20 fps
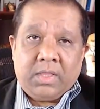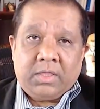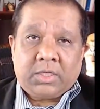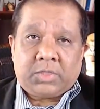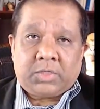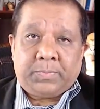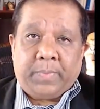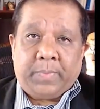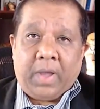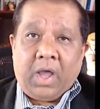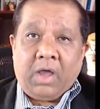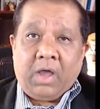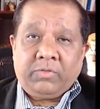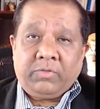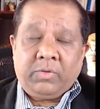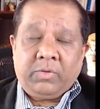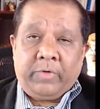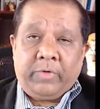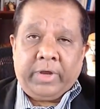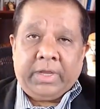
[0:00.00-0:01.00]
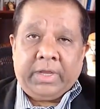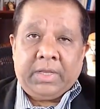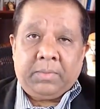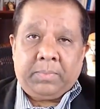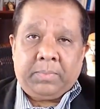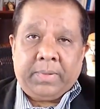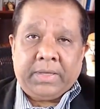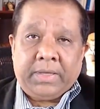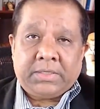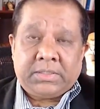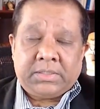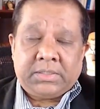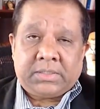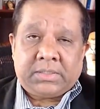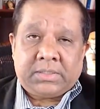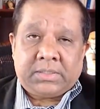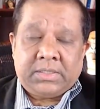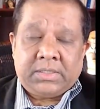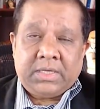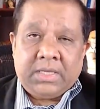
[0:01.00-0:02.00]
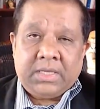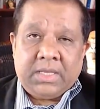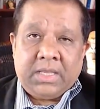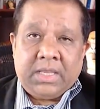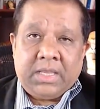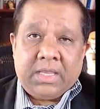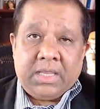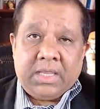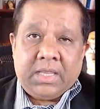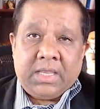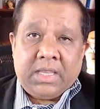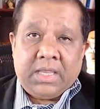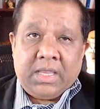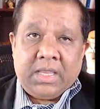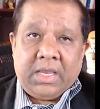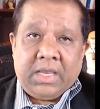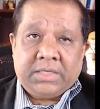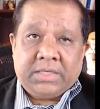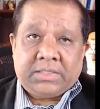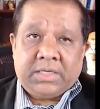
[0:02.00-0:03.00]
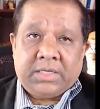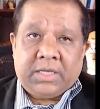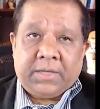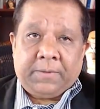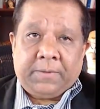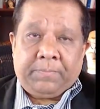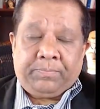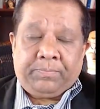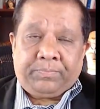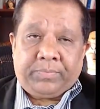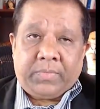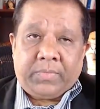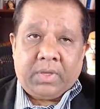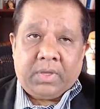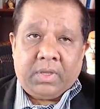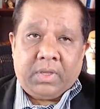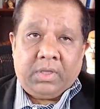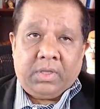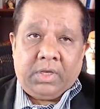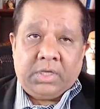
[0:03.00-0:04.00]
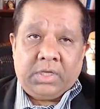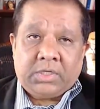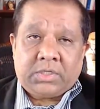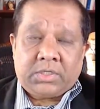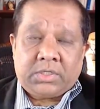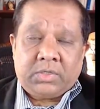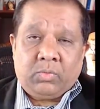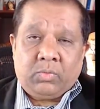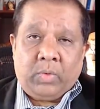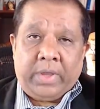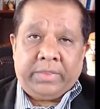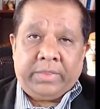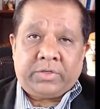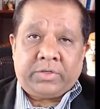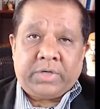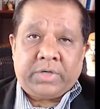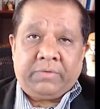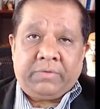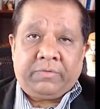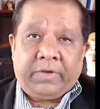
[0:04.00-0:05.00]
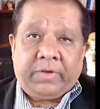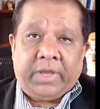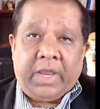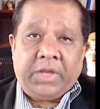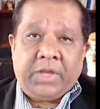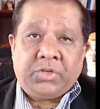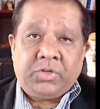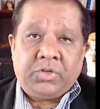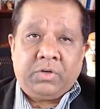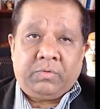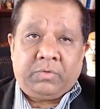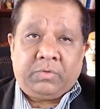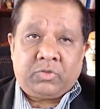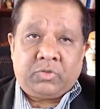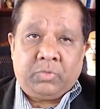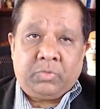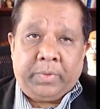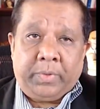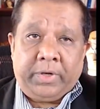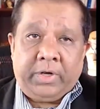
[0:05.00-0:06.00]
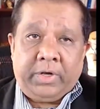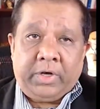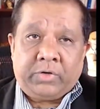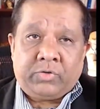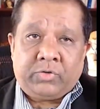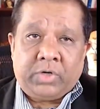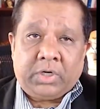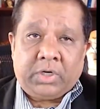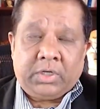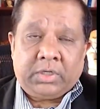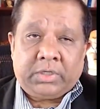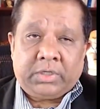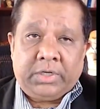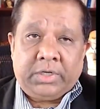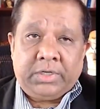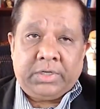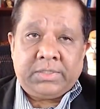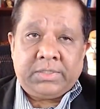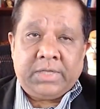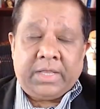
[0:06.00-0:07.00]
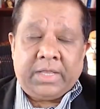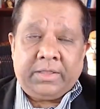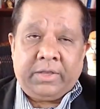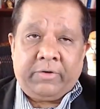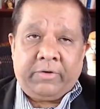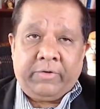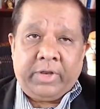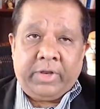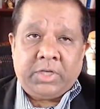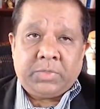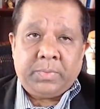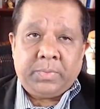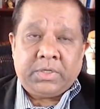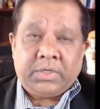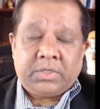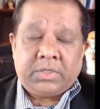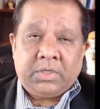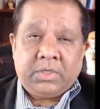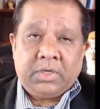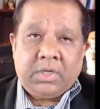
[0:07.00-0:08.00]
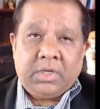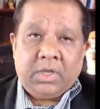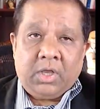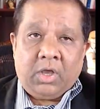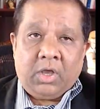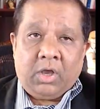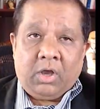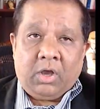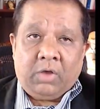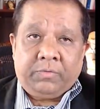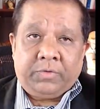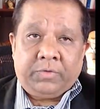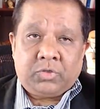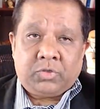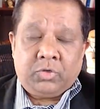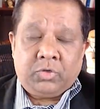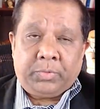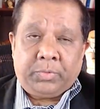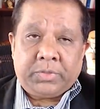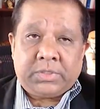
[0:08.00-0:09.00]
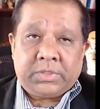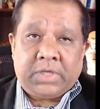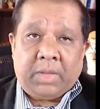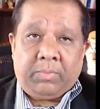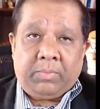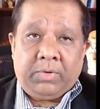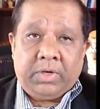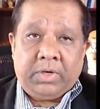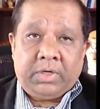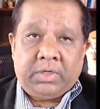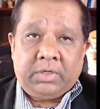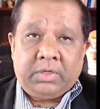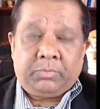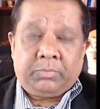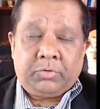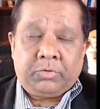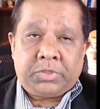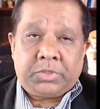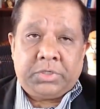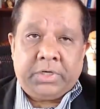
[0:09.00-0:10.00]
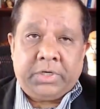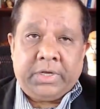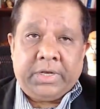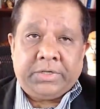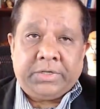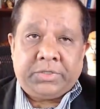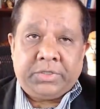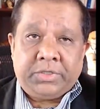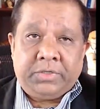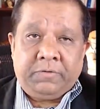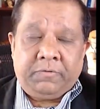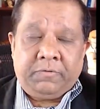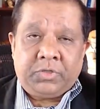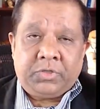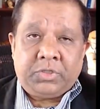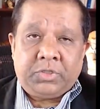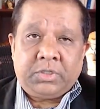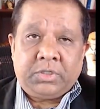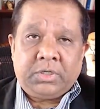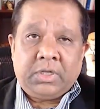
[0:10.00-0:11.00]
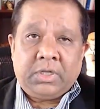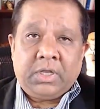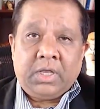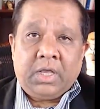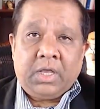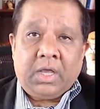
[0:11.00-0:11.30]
The spar of the brachial plexus is where the trifurcation of the superior trunk occurs, and the arrangement of the suprascapular nerve posterior anterior division